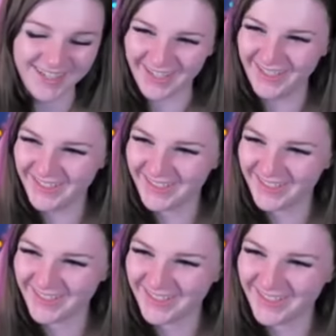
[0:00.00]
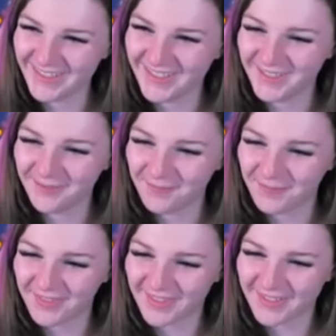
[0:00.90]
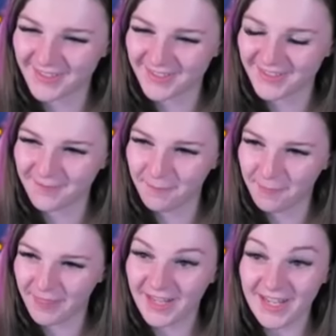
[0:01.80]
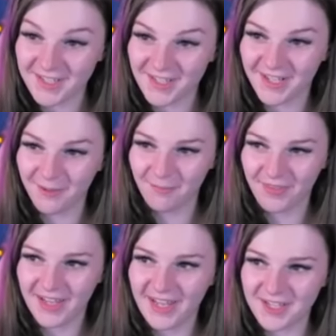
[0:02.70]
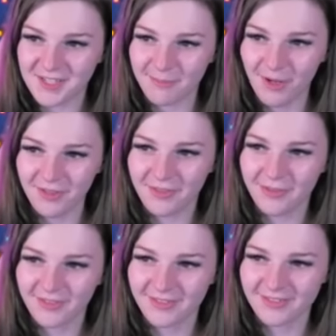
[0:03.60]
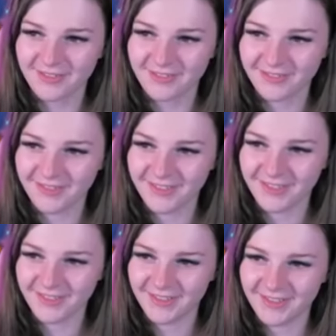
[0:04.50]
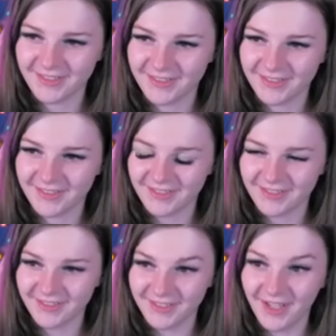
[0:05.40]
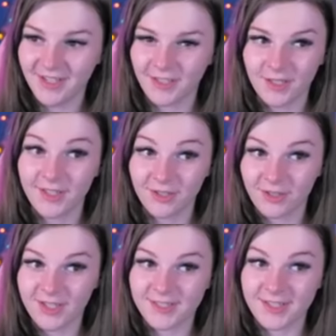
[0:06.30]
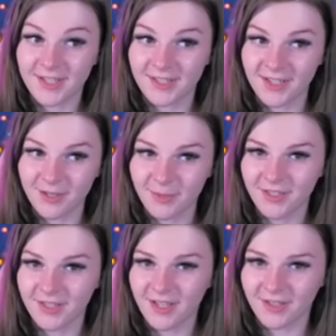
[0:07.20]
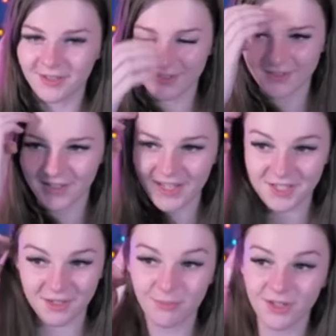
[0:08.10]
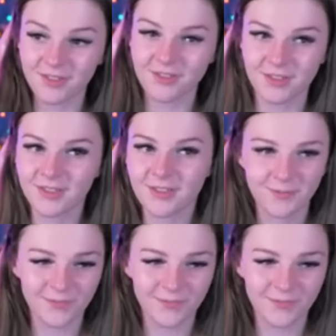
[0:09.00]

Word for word: Huh? I could, I could do that. I've gotten. They last like a, they last a month. of a month. Yeah, and they look Every exactly month? like my. Yeah, they last a month. Uh-huh.